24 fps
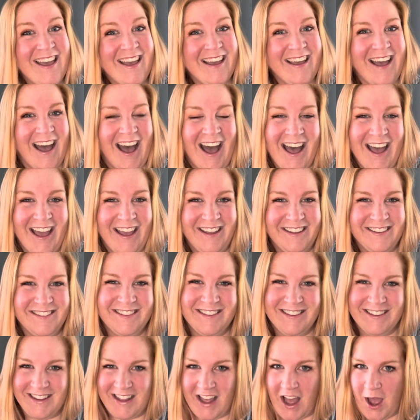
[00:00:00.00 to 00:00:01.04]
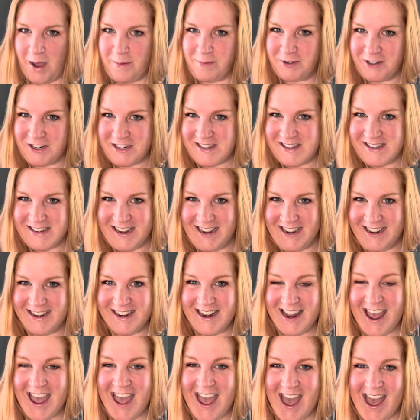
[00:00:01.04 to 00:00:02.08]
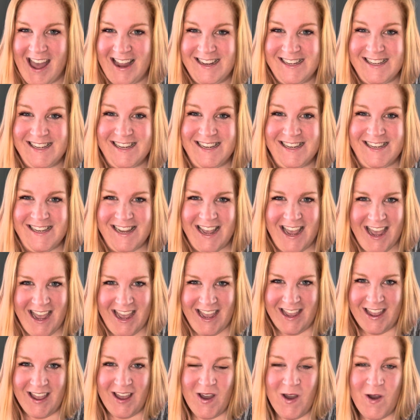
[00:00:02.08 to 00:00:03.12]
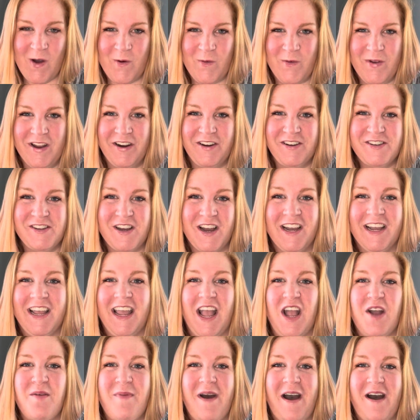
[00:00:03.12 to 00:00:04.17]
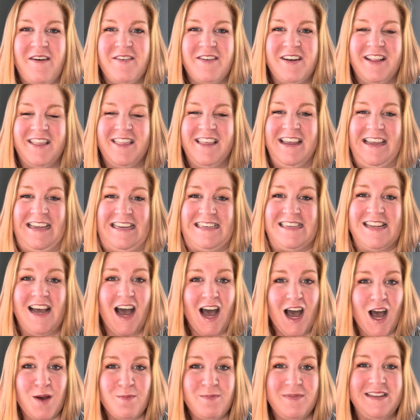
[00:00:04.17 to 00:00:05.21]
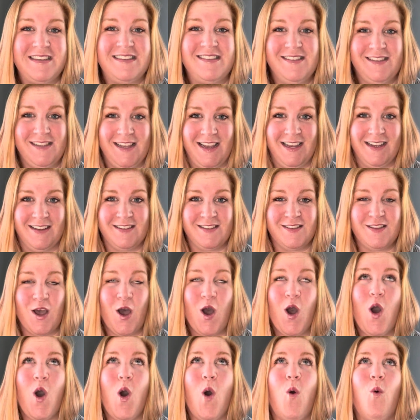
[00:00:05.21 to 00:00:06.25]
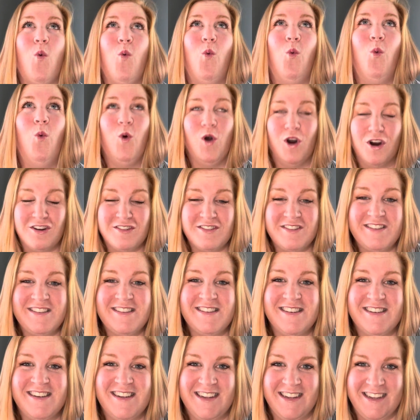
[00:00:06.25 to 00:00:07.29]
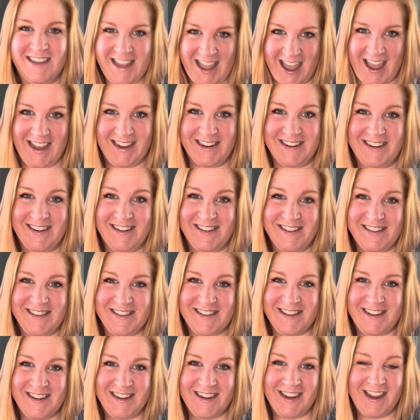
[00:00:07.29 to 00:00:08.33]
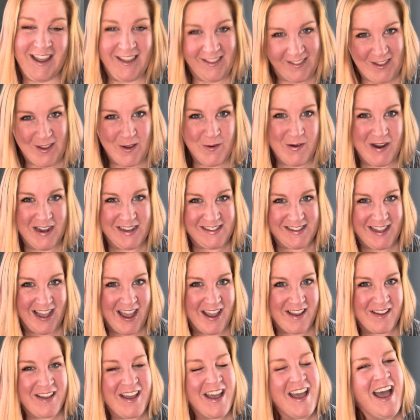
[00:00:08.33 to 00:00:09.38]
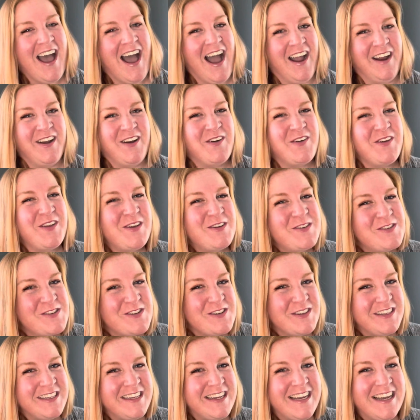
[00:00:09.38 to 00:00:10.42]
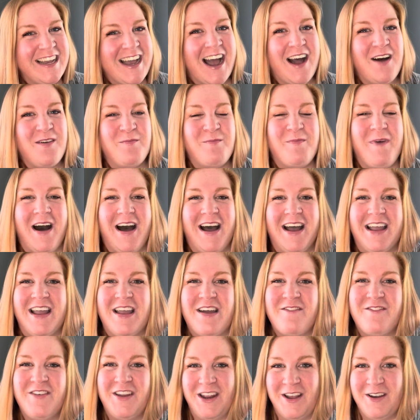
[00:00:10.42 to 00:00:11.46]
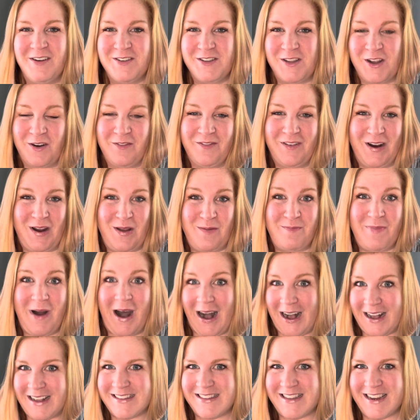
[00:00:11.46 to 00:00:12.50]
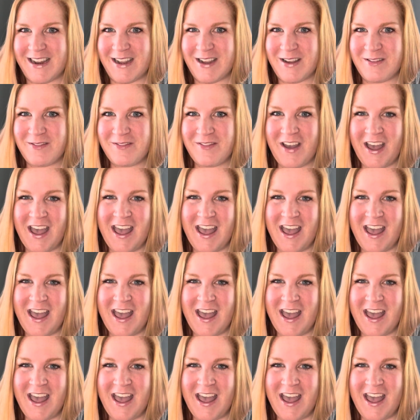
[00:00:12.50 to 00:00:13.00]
Hi, I'm Christine, and today we are talking about the top 6 worst candies in the USA. I know usually my videos are very positive,